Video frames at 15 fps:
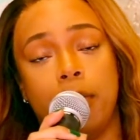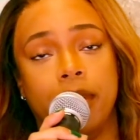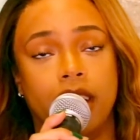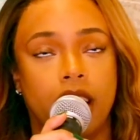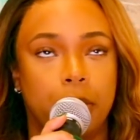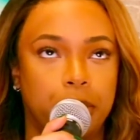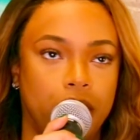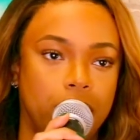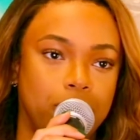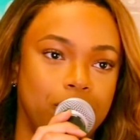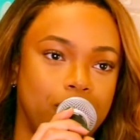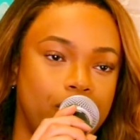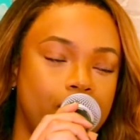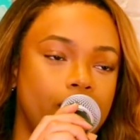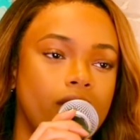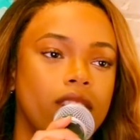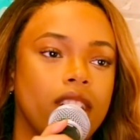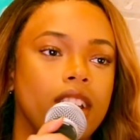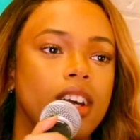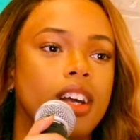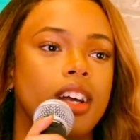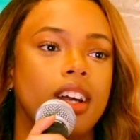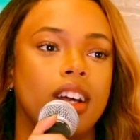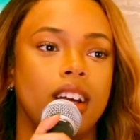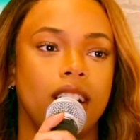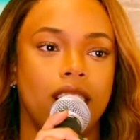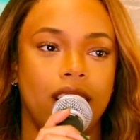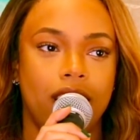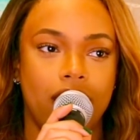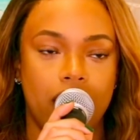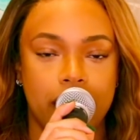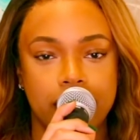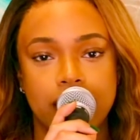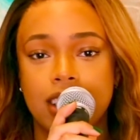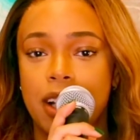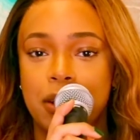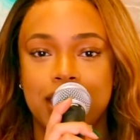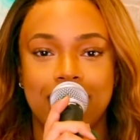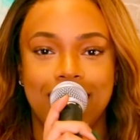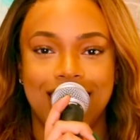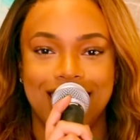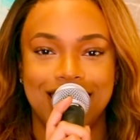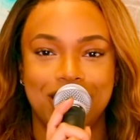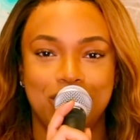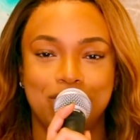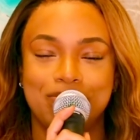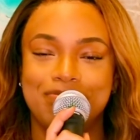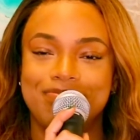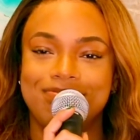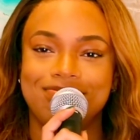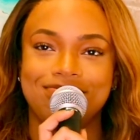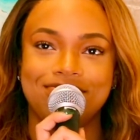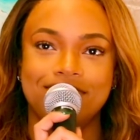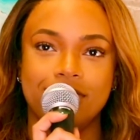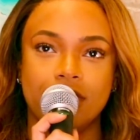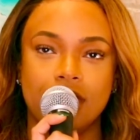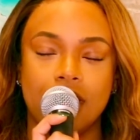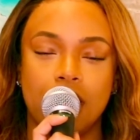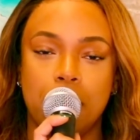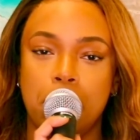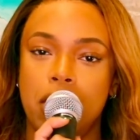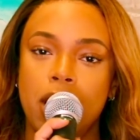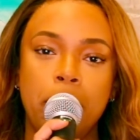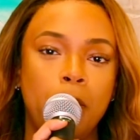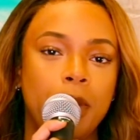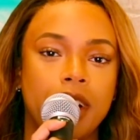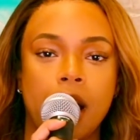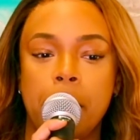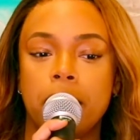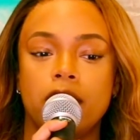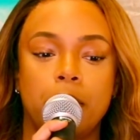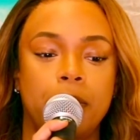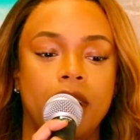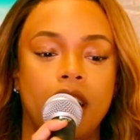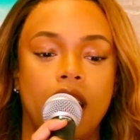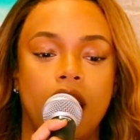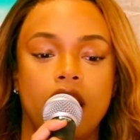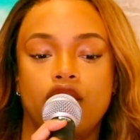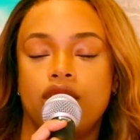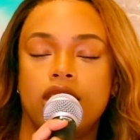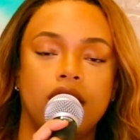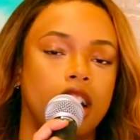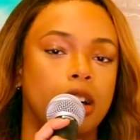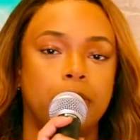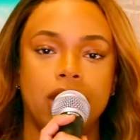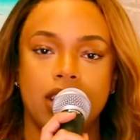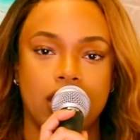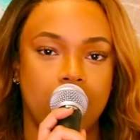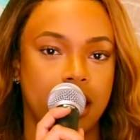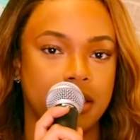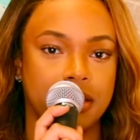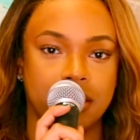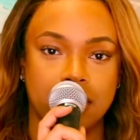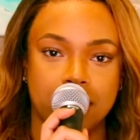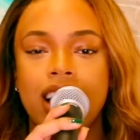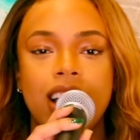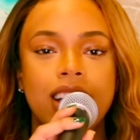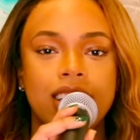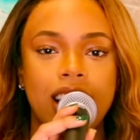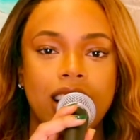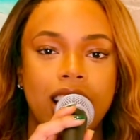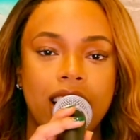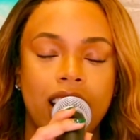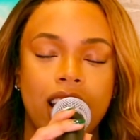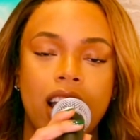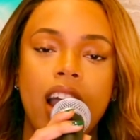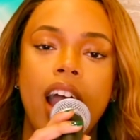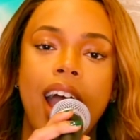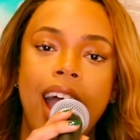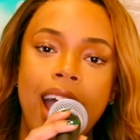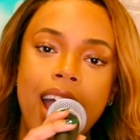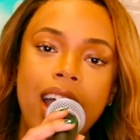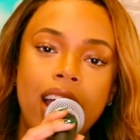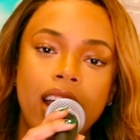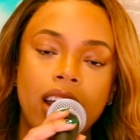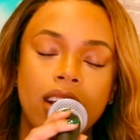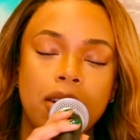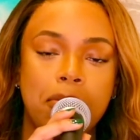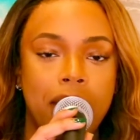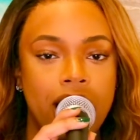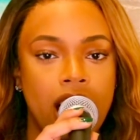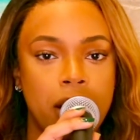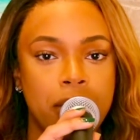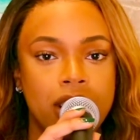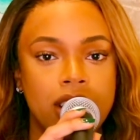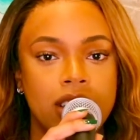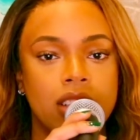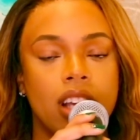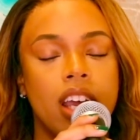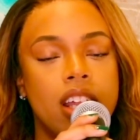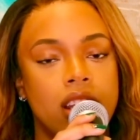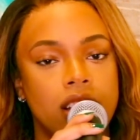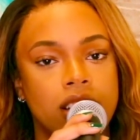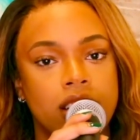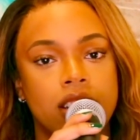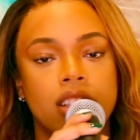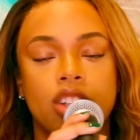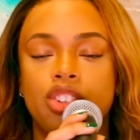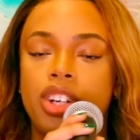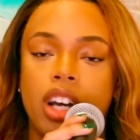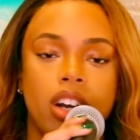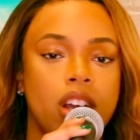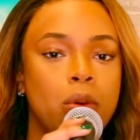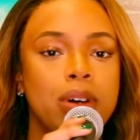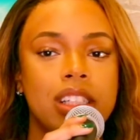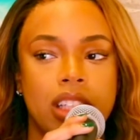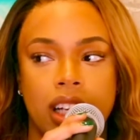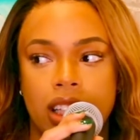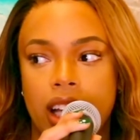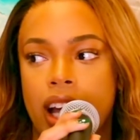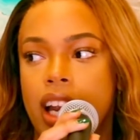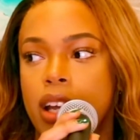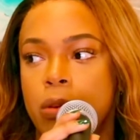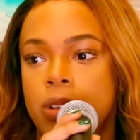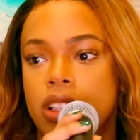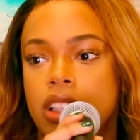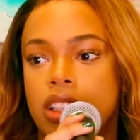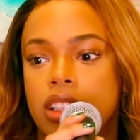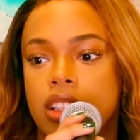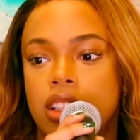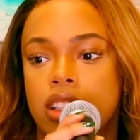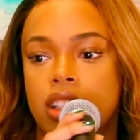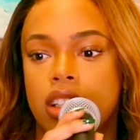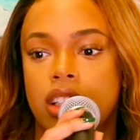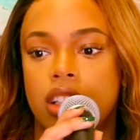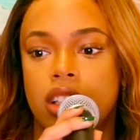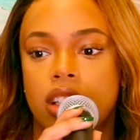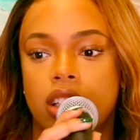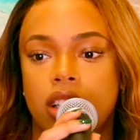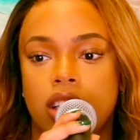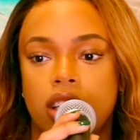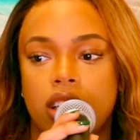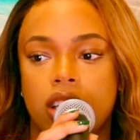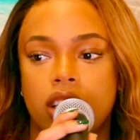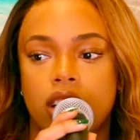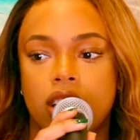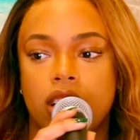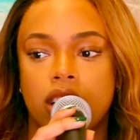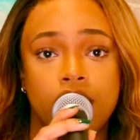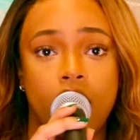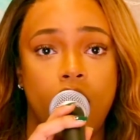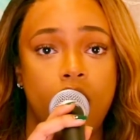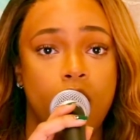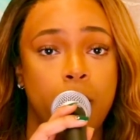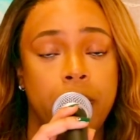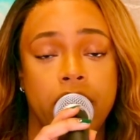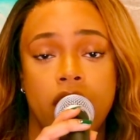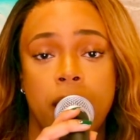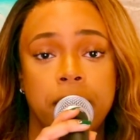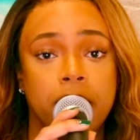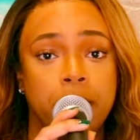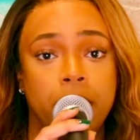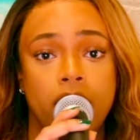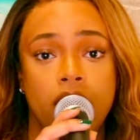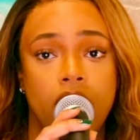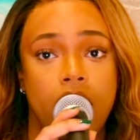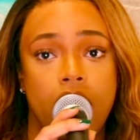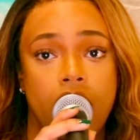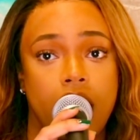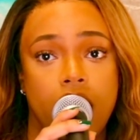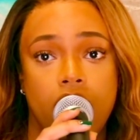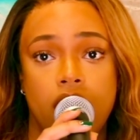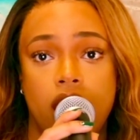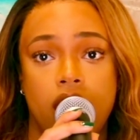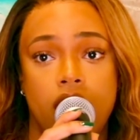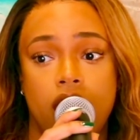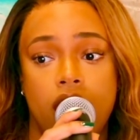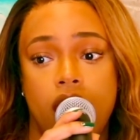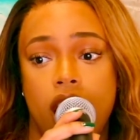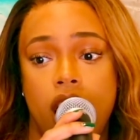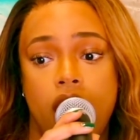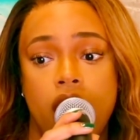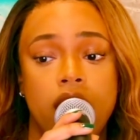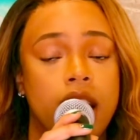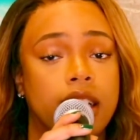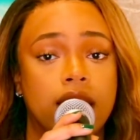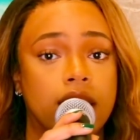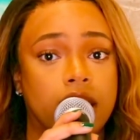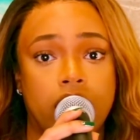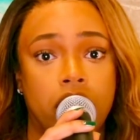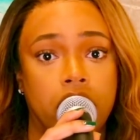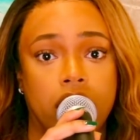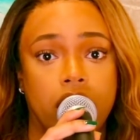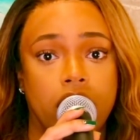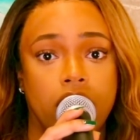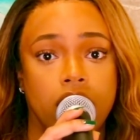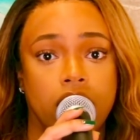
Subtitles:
dumping. Ever since I was a kid, people would come up to me and just tell me stuff. It's not like, hey, my name is, and this is, it wasn't like that. It was talking and people just opening up to me unnecessarily.